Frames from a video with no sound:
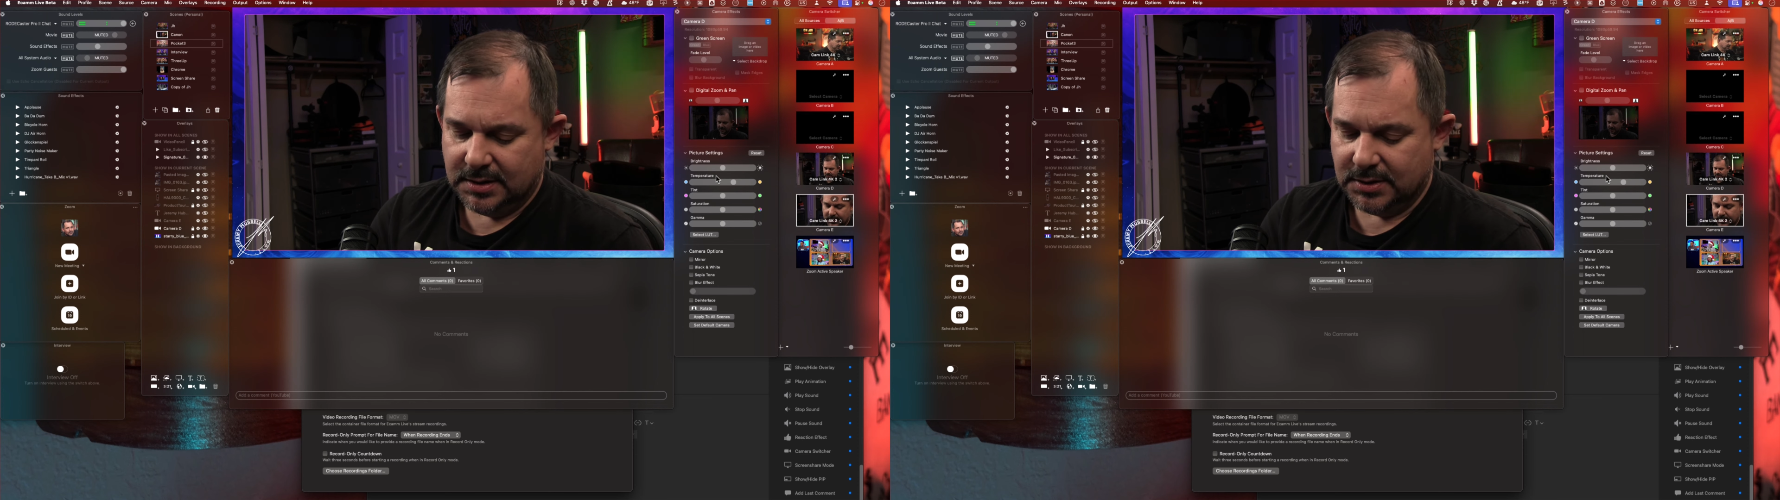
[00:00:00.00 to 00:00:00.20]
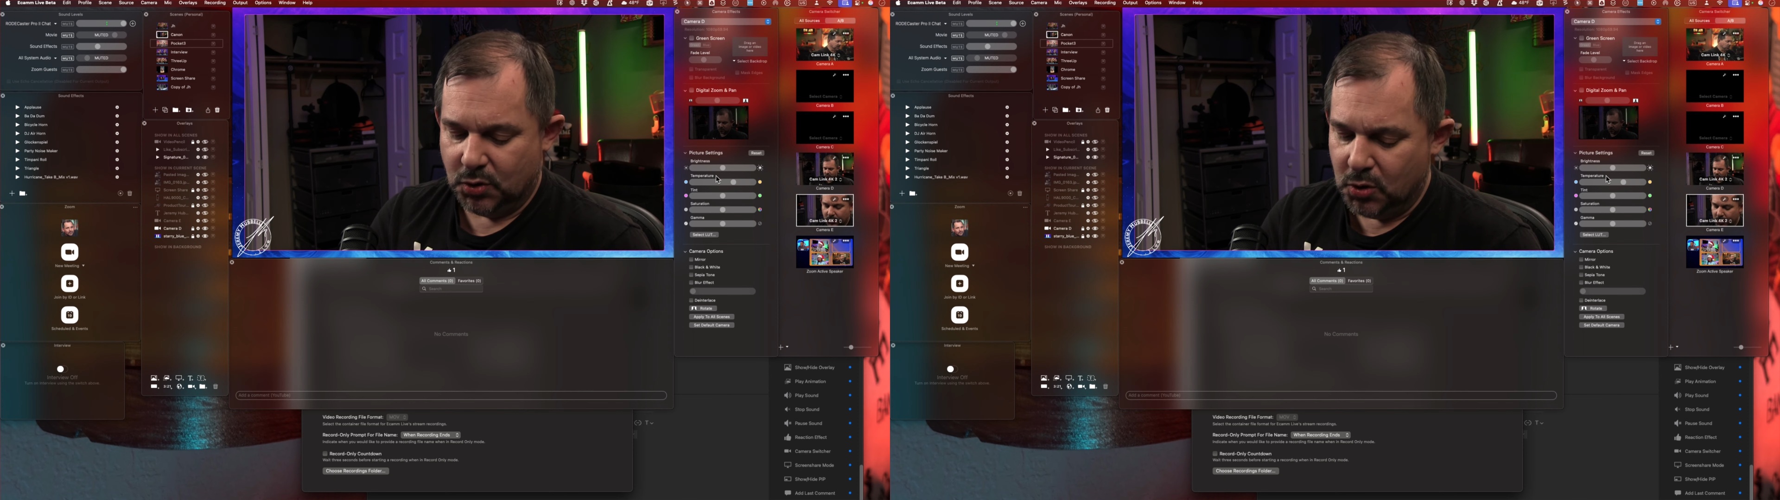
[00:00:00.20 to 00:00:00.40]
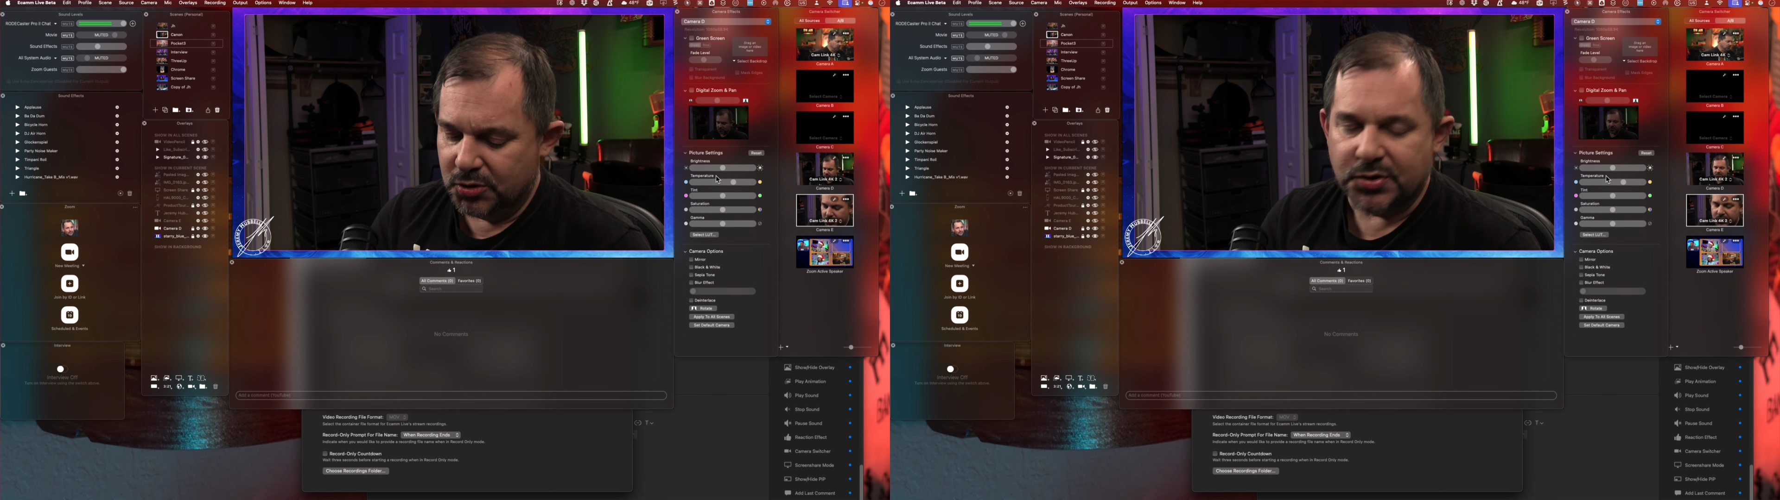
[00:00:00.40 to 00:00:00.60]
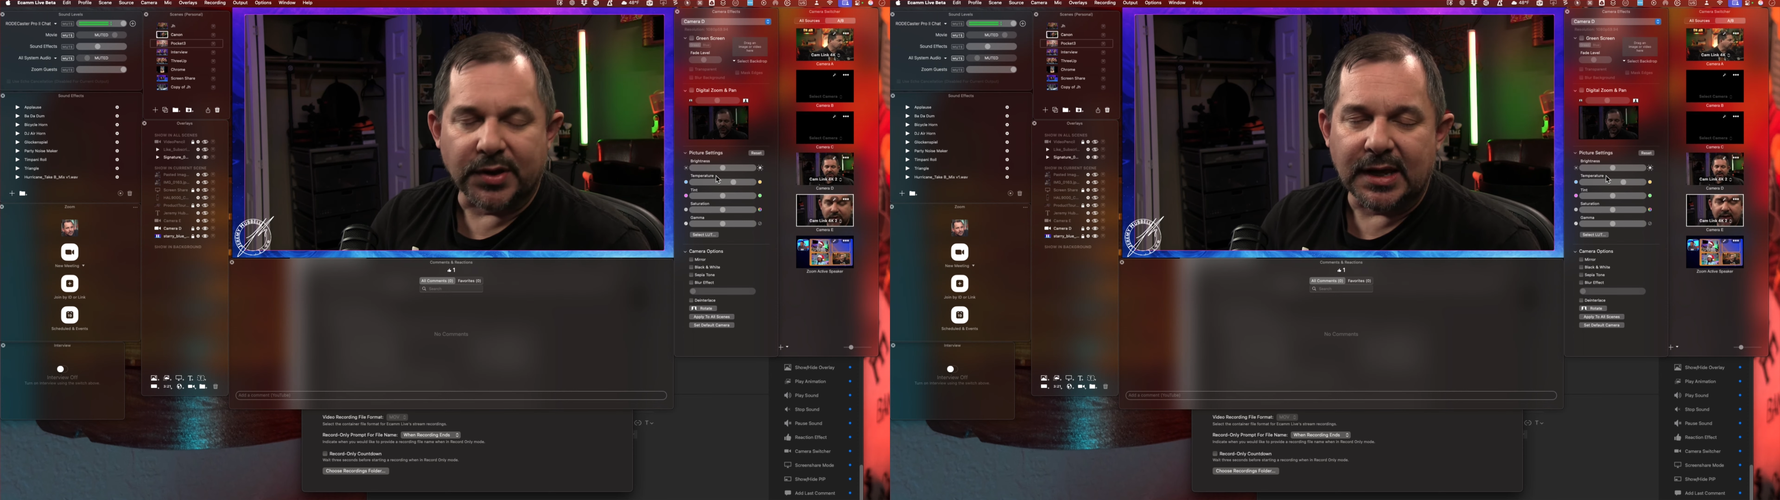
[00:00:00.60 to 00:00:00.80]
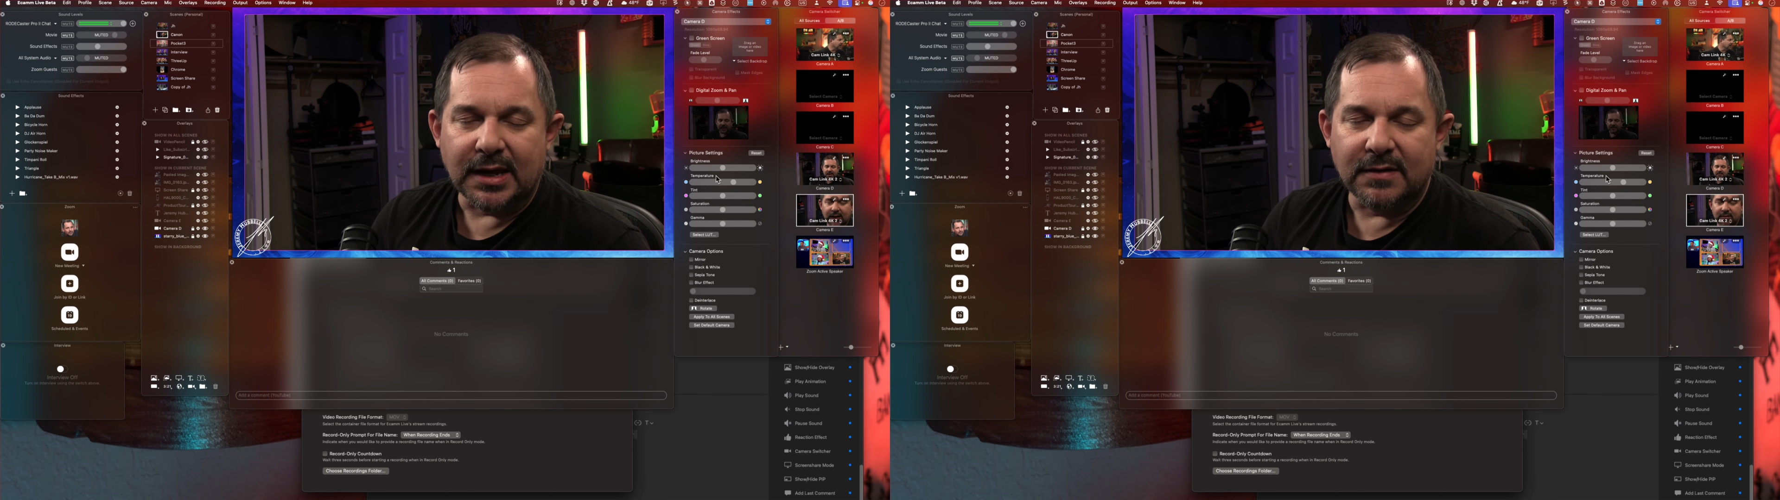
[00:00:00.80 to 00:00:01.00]

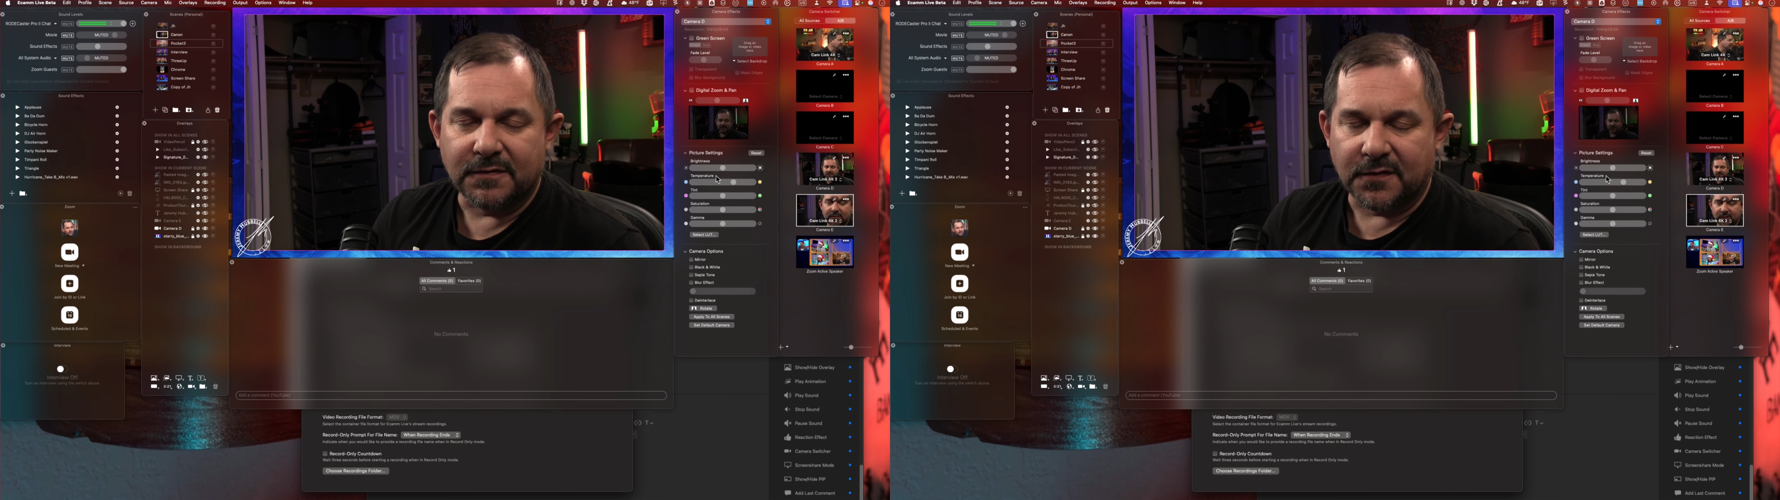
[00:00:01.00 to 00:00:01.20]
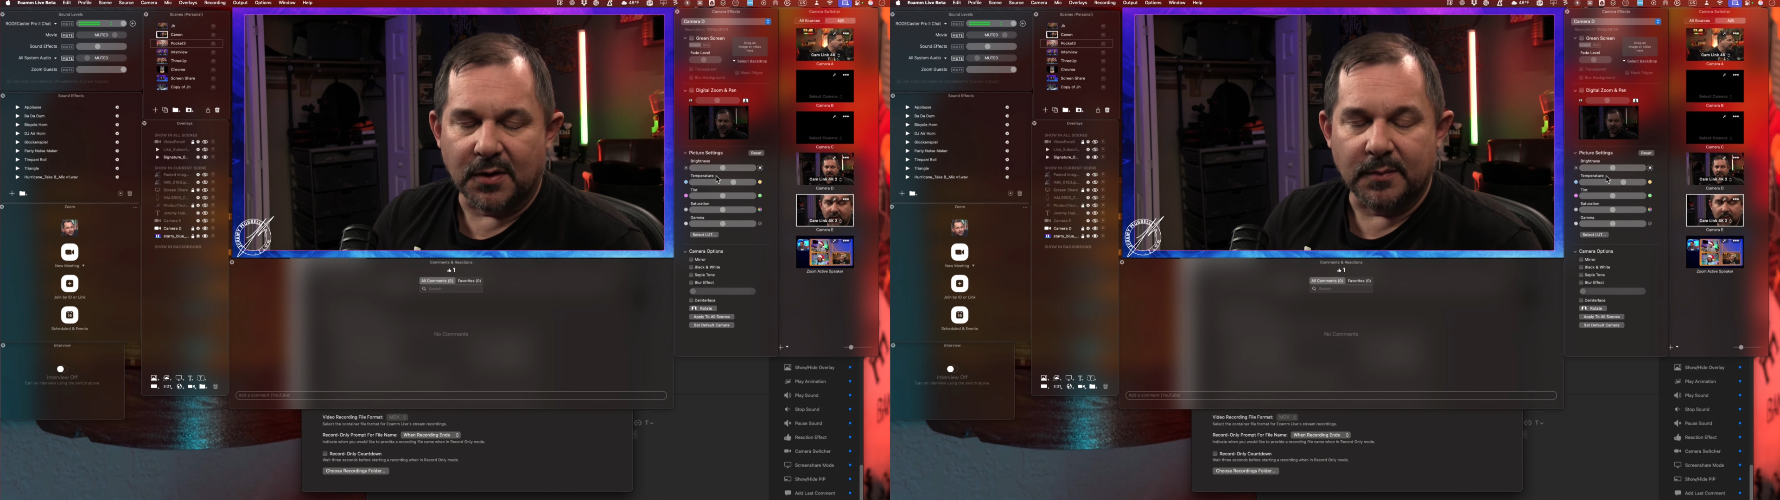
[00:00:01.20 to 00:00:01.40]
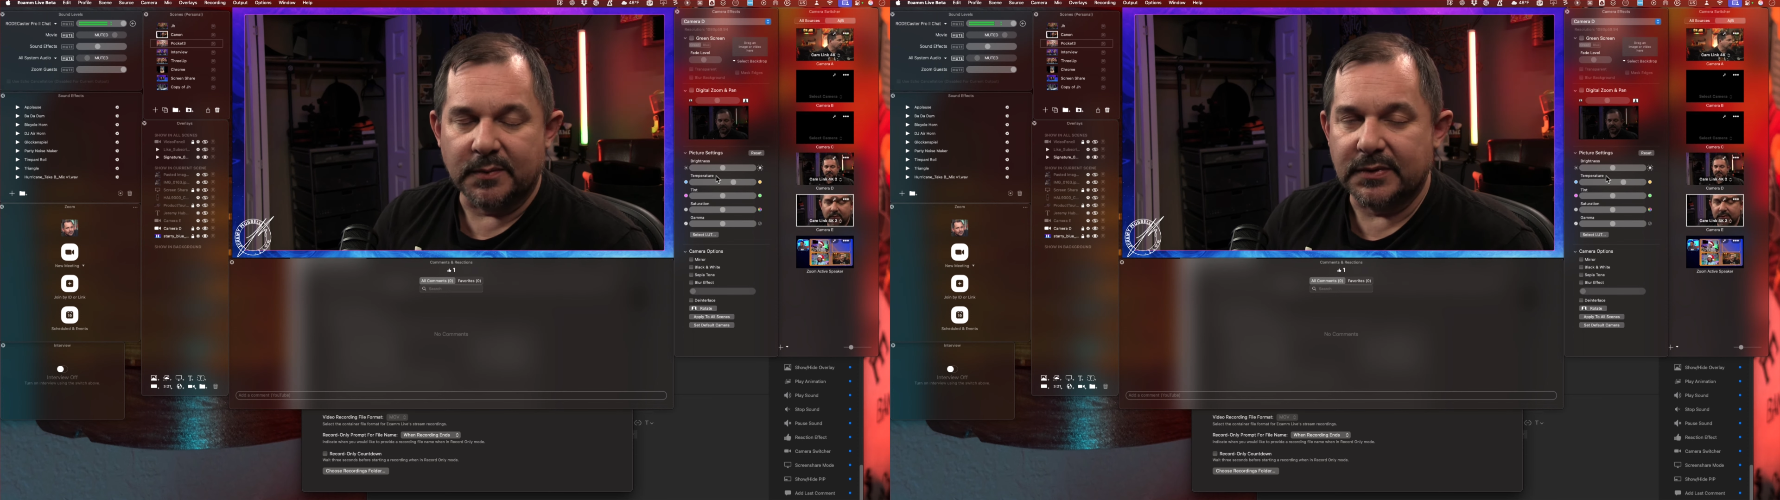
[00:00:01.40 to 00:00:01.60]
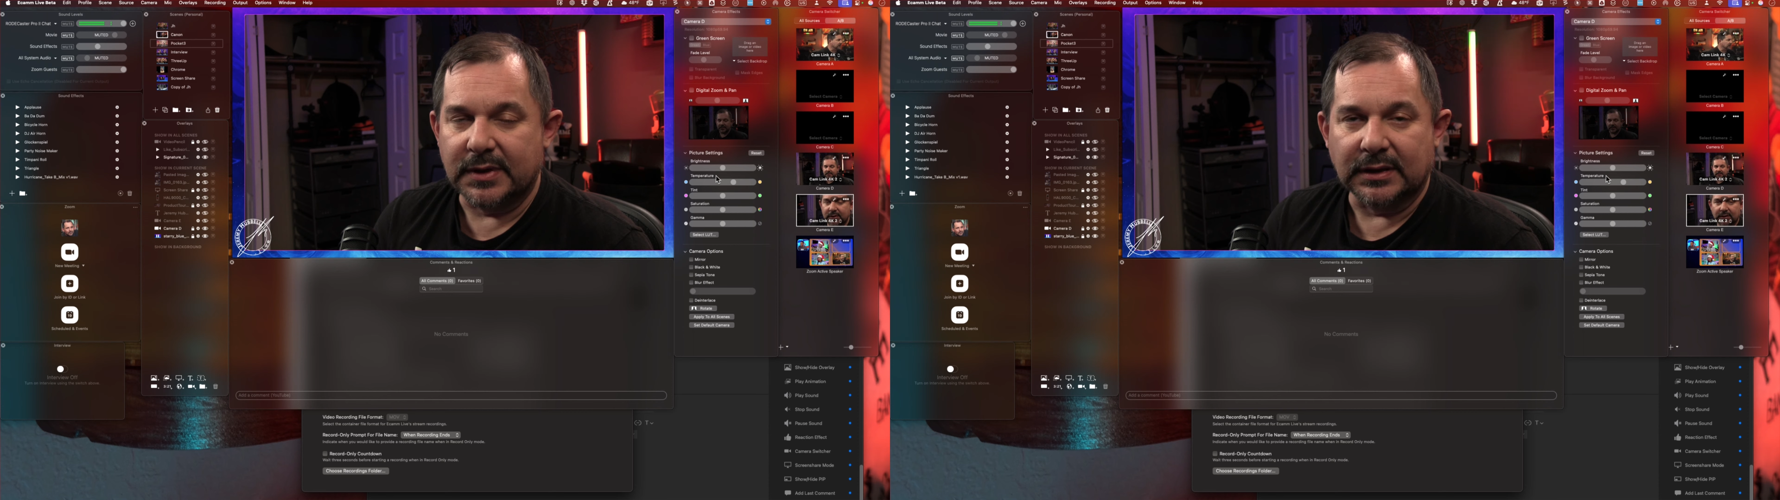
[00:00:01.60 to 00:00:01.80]
usually from